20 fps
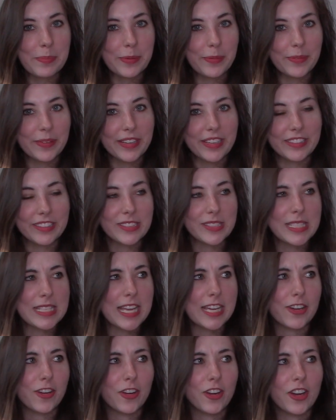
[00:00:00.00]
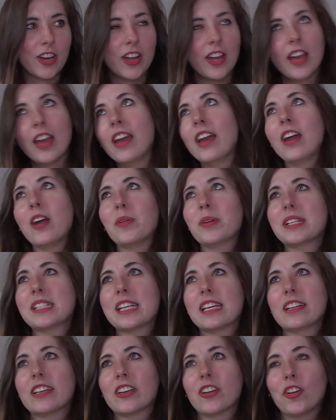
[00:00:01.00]
point. This is like her, I want to
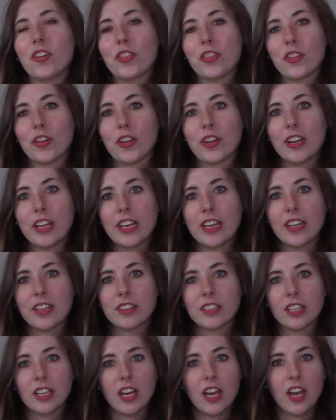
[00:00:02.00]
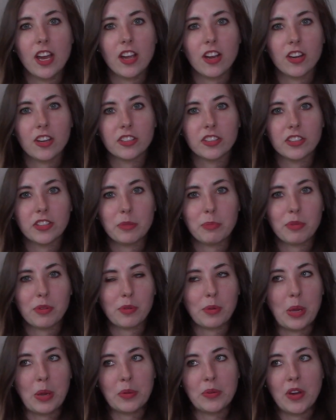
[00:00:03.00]
say like her 30th Hercule
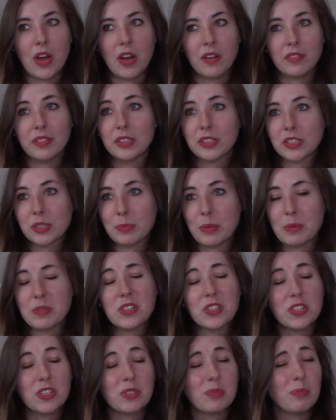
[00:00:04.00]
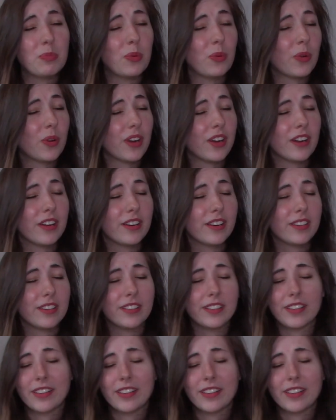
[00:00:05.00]
Poirot novel, so maybe she's just bored.